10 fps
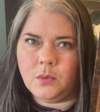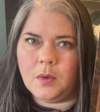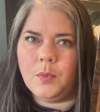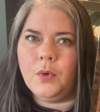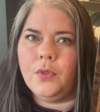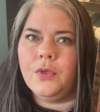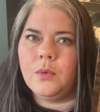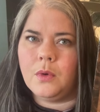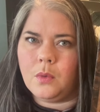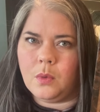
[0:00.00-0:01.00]
when pulled
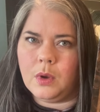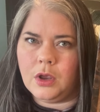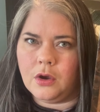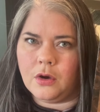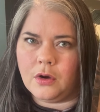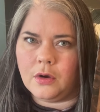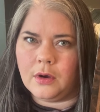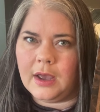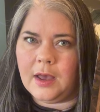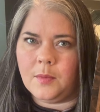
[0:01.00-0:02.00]
through your